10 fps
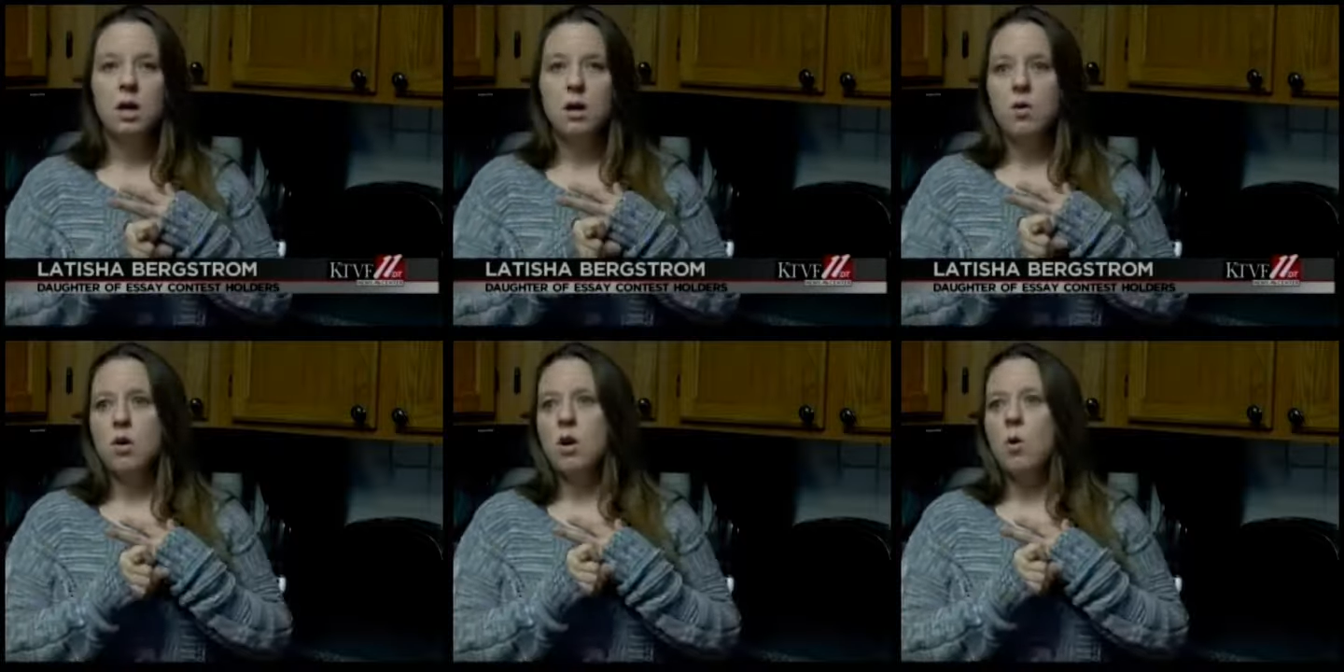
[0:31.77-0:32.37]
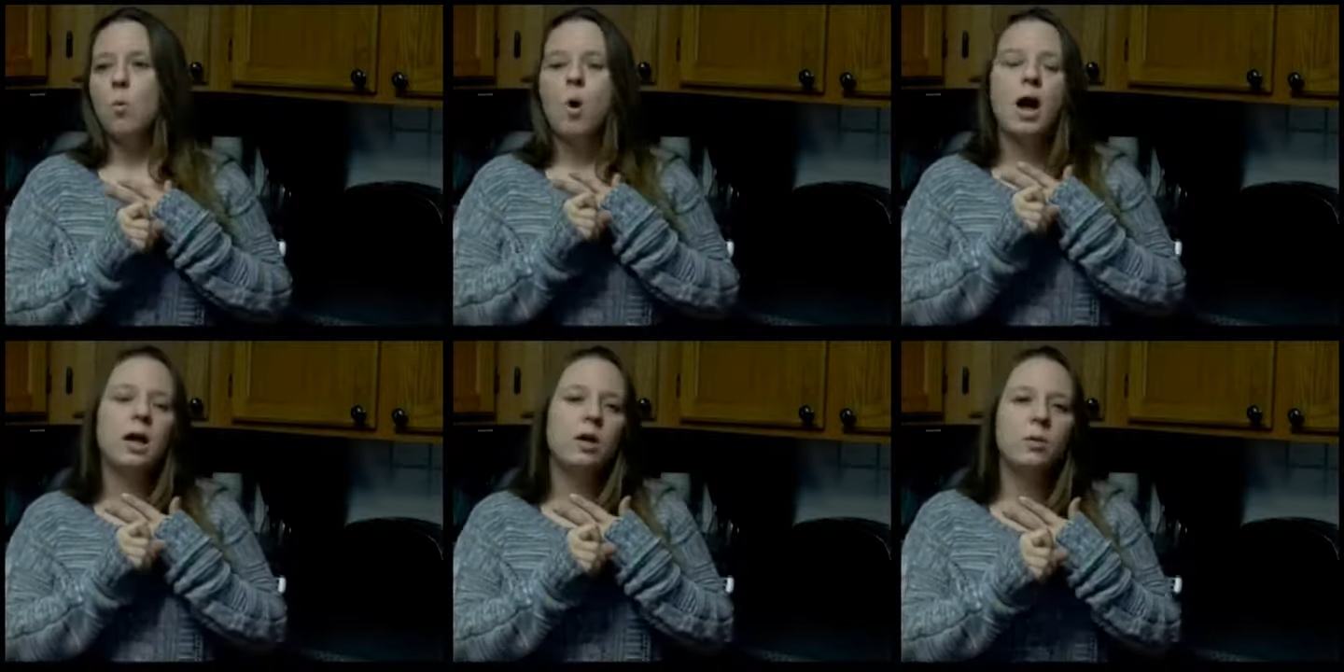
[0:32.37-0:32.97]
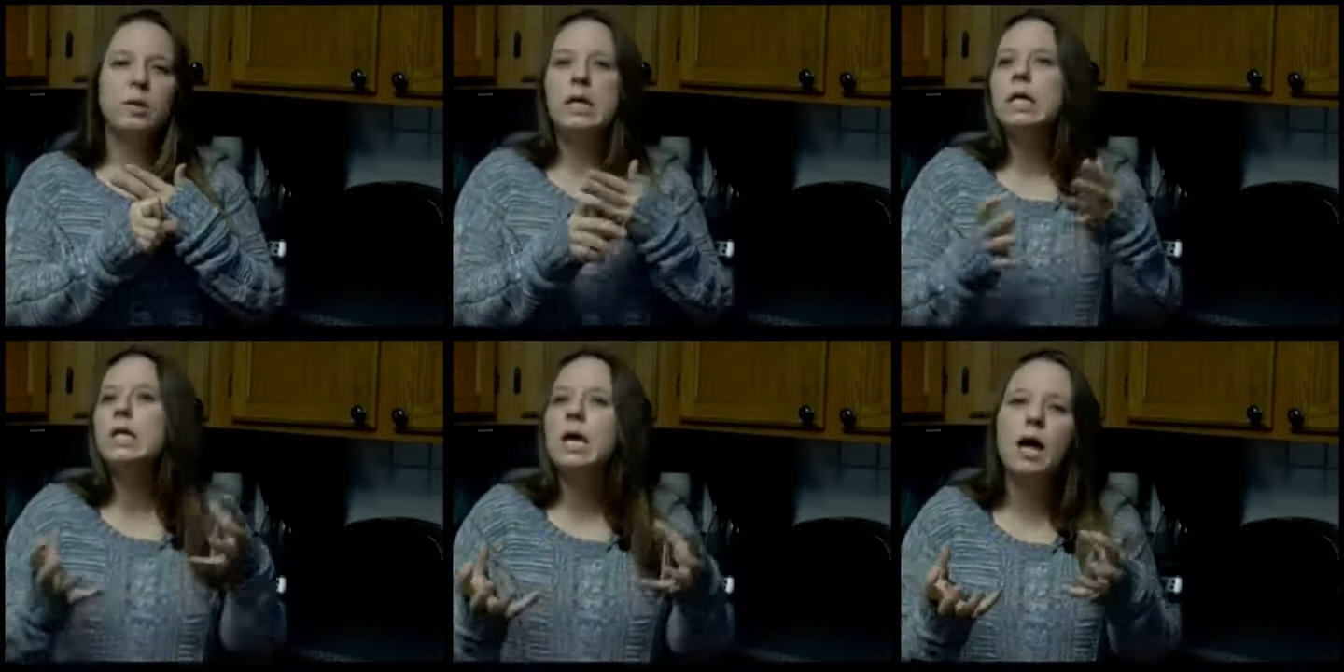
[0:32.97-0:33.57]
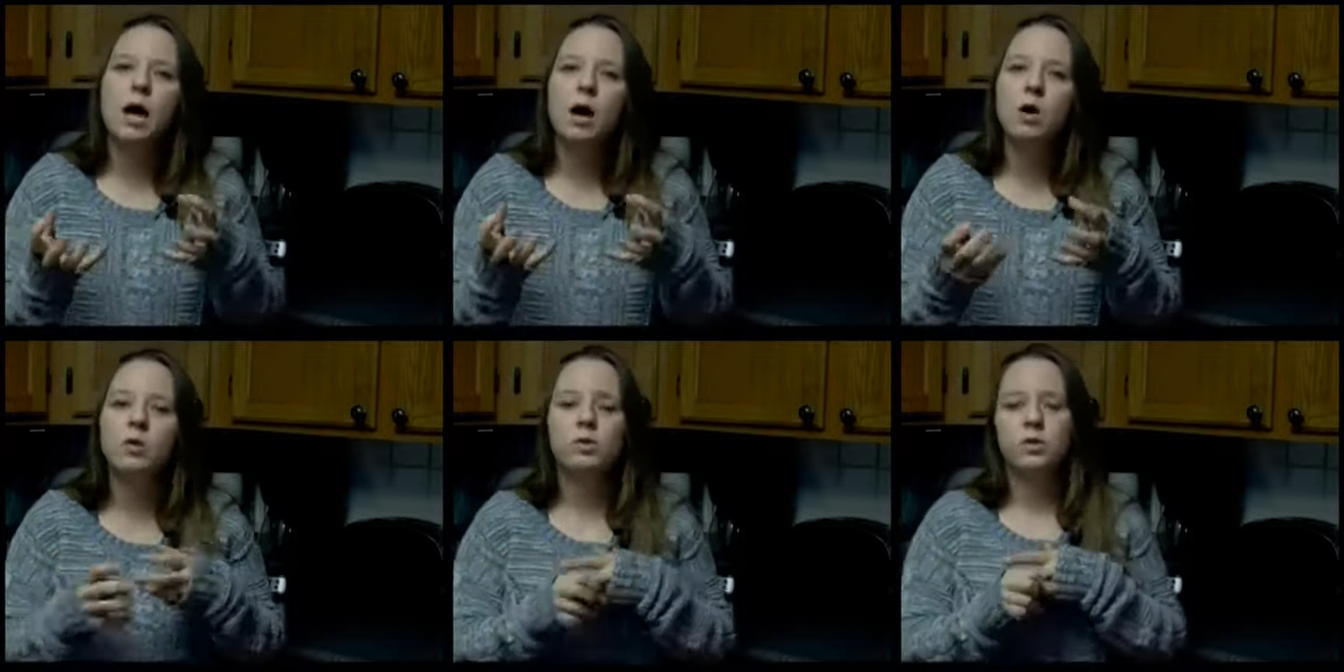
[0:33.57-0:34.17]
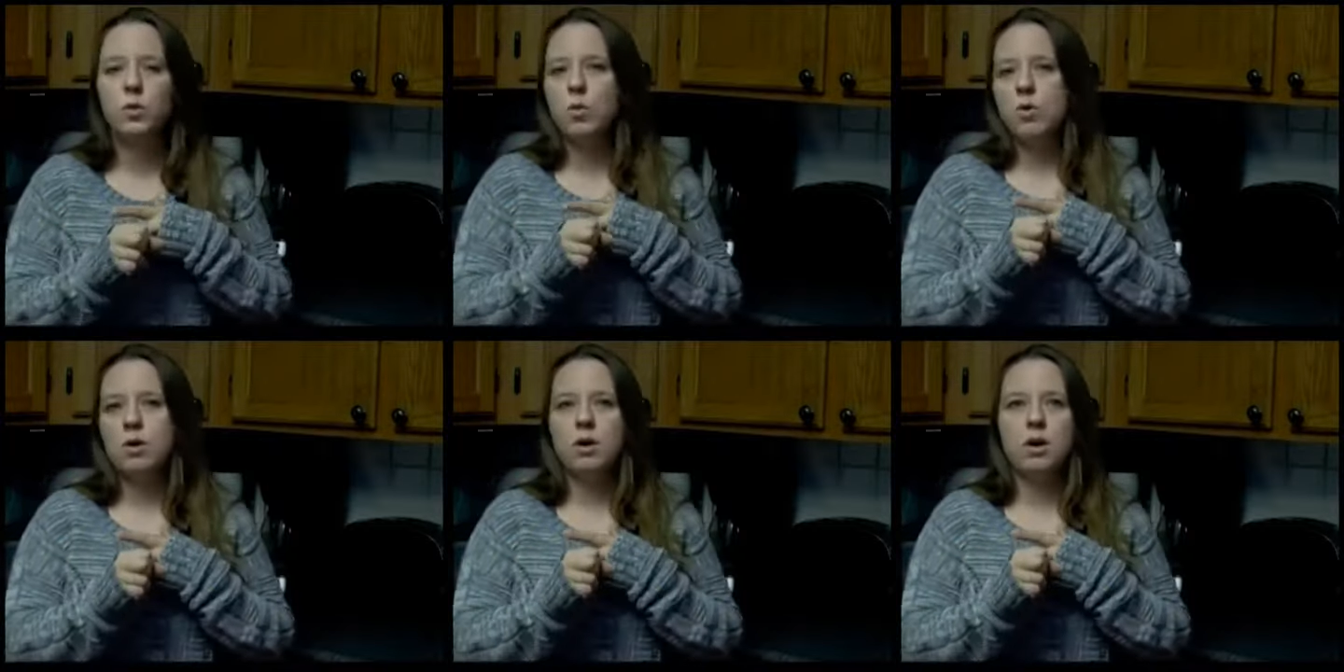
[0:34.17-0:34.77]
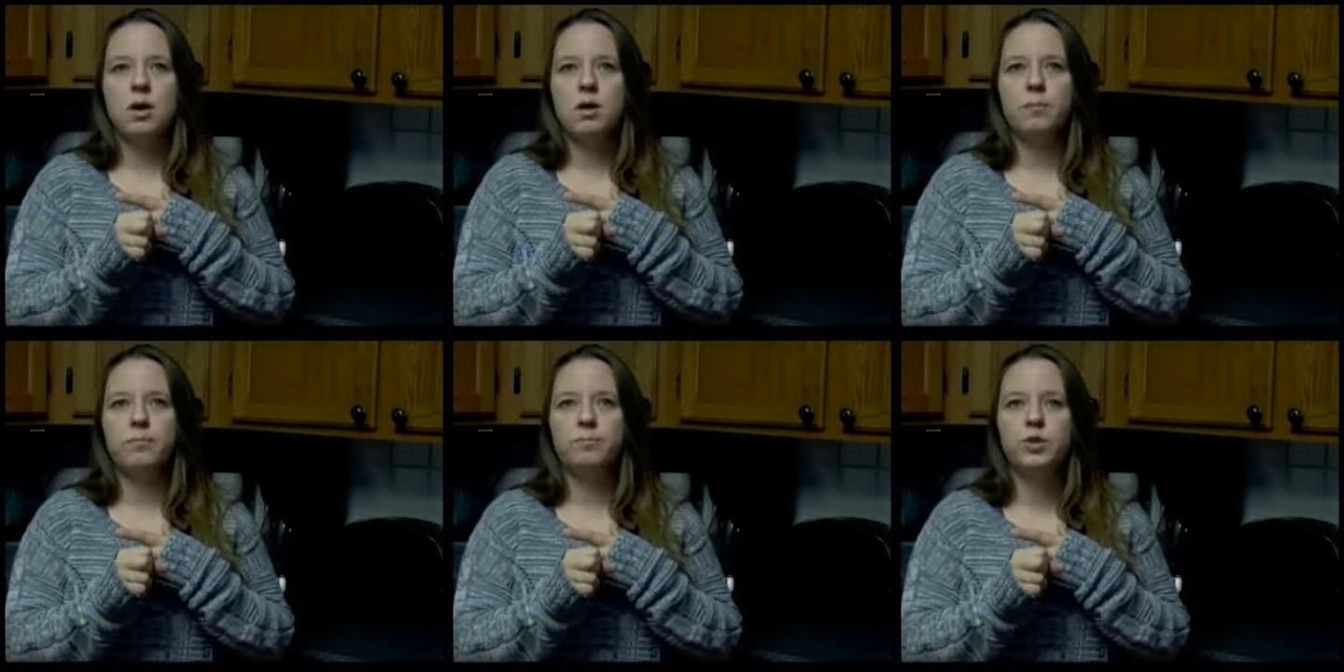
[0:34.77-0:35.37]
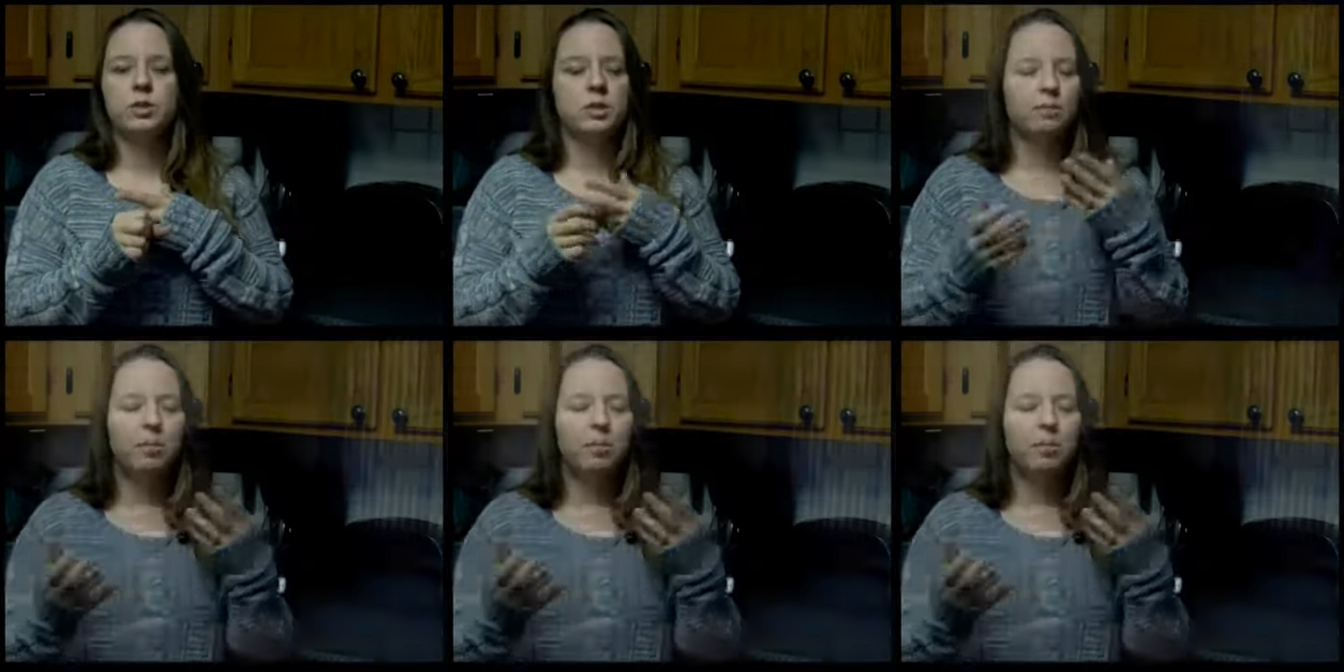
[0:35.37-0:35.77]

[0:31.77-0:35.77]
or why you need the house or um, just a